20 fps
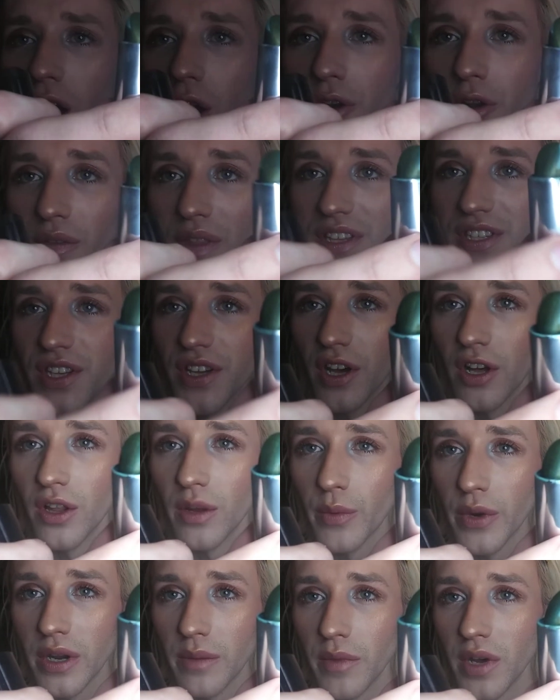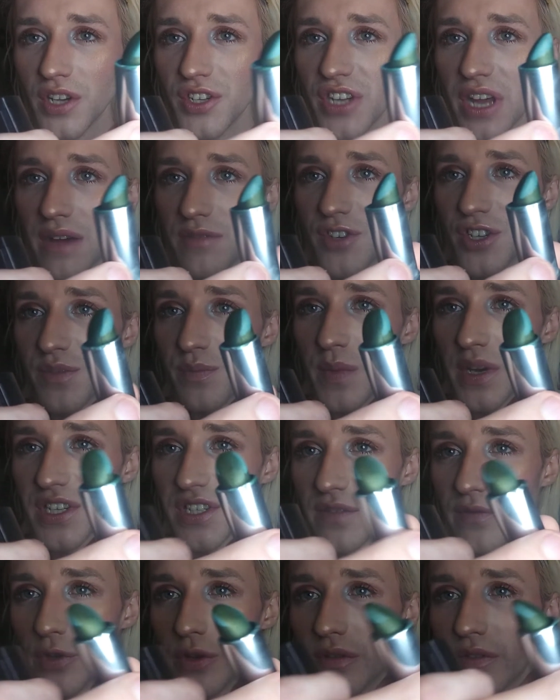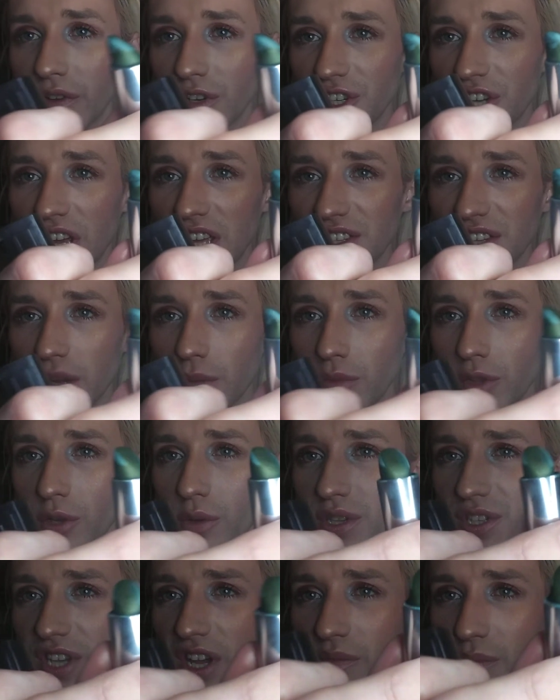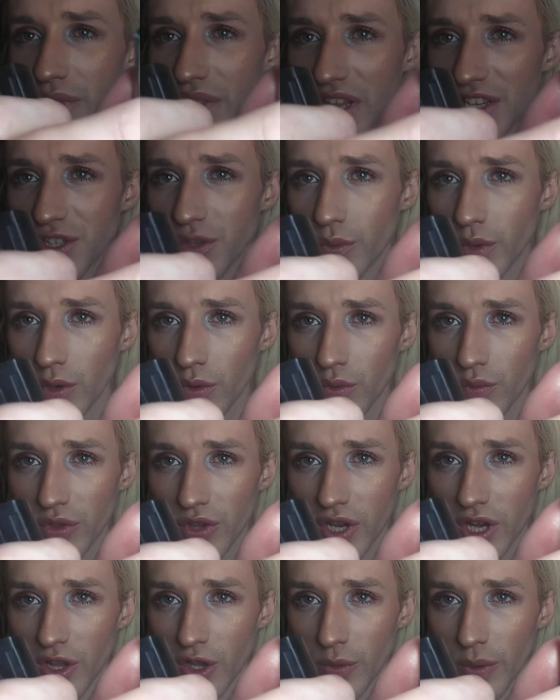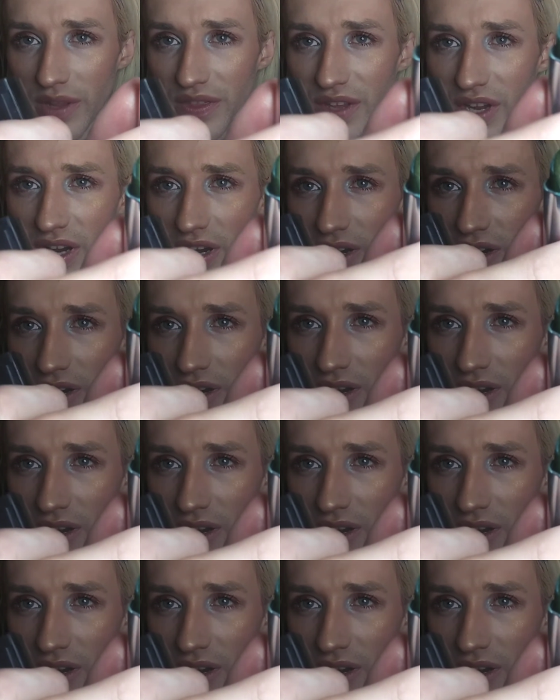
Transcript: Oh, no, that's the color pretty much. Yeah, I've just mixed a few different shades, like blue and stuff, but that's the color right there.